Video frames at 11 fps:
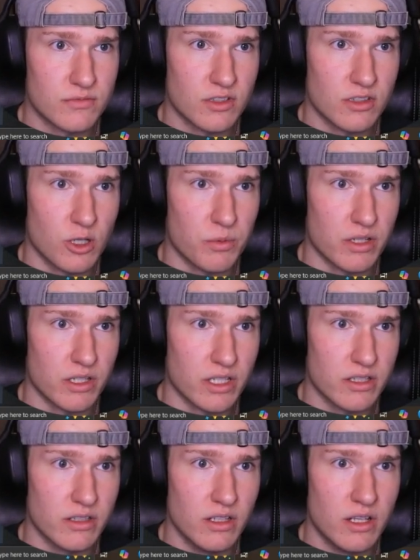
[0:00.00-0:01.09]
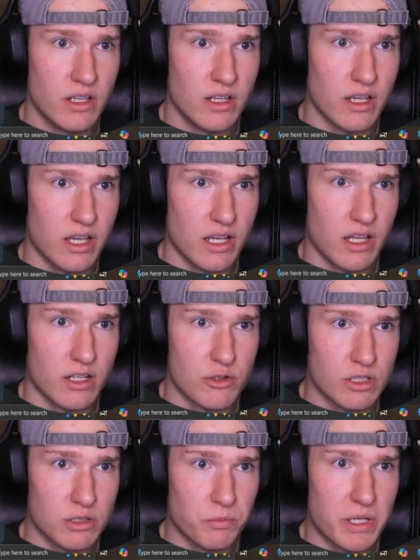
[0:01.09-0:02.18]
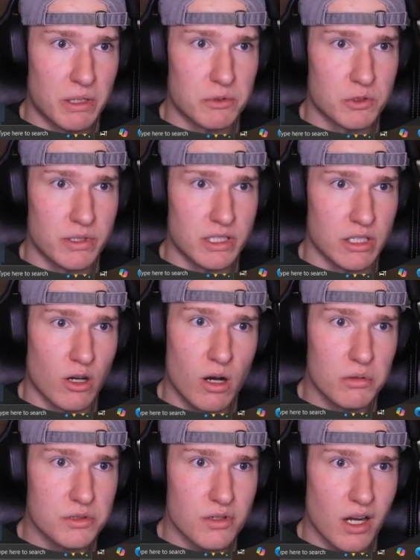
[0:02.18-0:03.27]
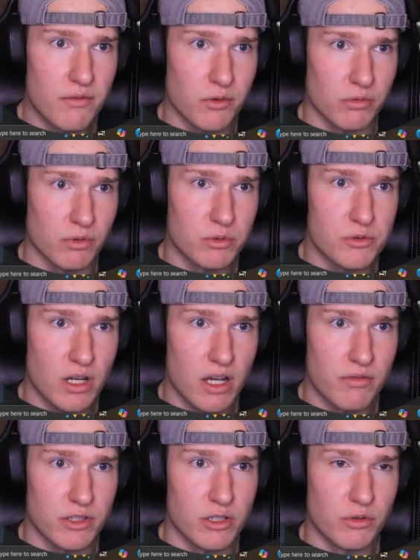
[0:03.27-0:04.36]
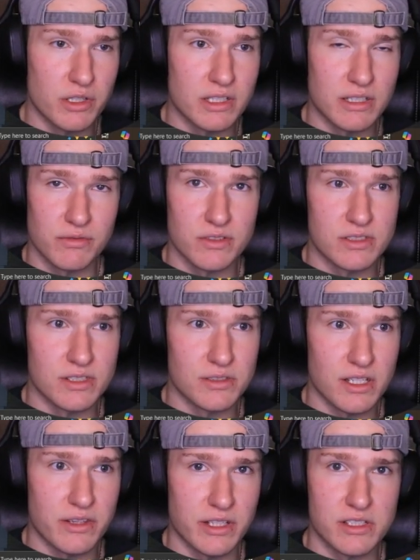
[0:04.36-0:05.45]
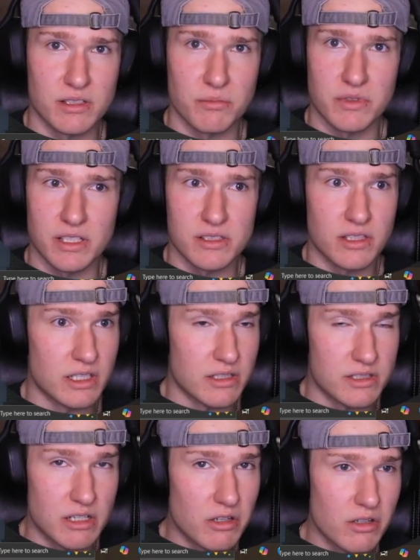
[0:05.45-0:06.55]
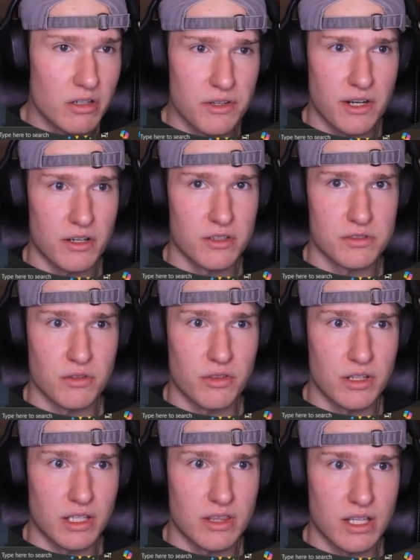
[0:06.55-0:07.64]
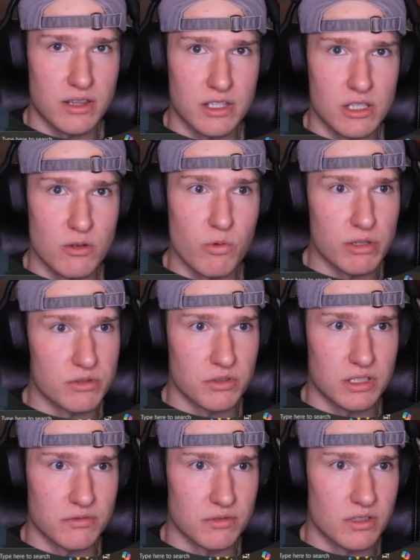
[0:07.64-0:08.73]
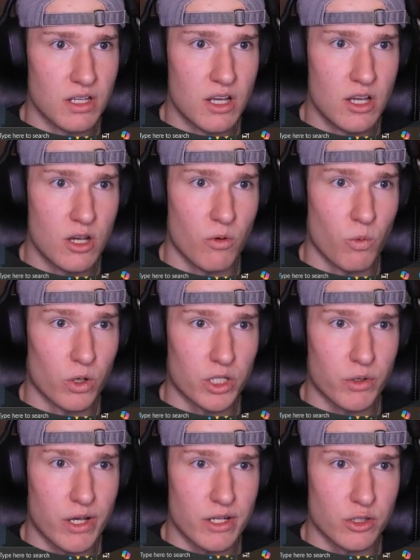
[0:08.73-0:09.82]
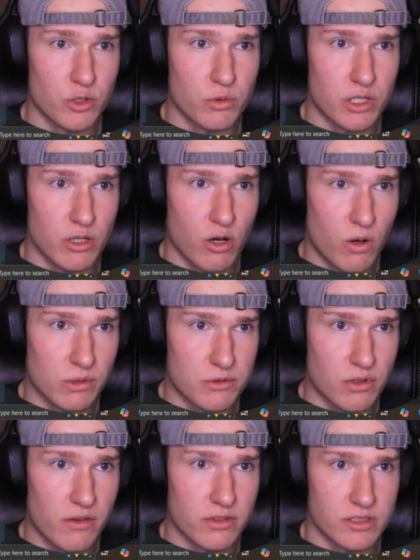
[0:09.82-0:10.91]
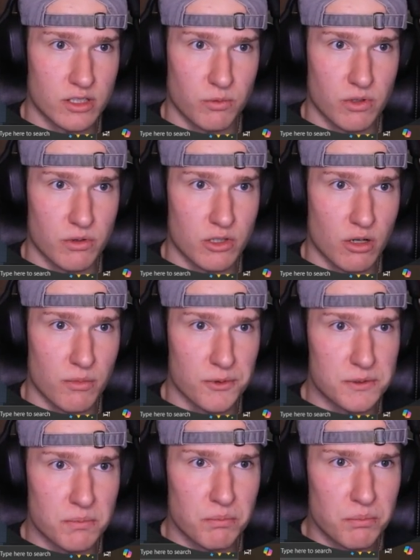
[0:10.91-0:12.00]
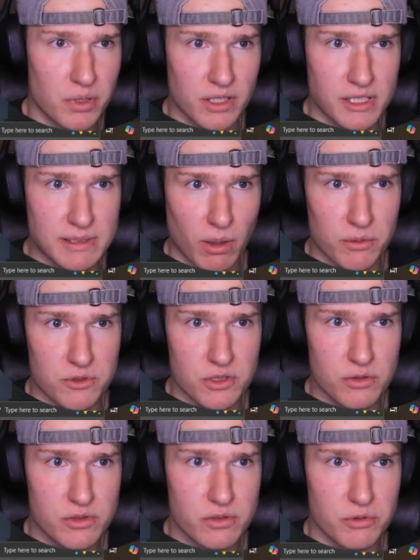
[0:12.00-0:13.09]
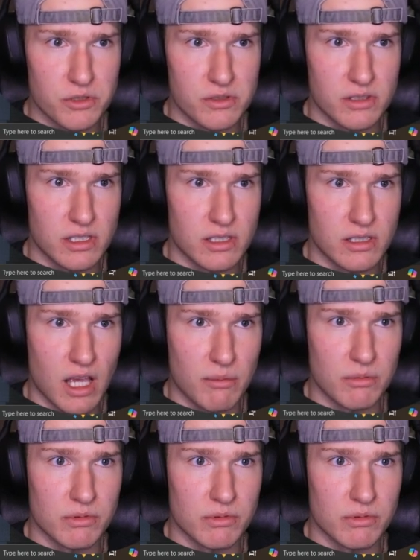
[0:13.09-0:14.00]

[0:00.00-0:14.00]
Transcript: open it again, and you can pick between the all-wheel drive or the rear-wheel drive. The only difference is I think some things in the interior, and I also think that the wheels are different. We're going to go ahead and do the all-wheel drive because that's what most police departments use, which is the Hemi with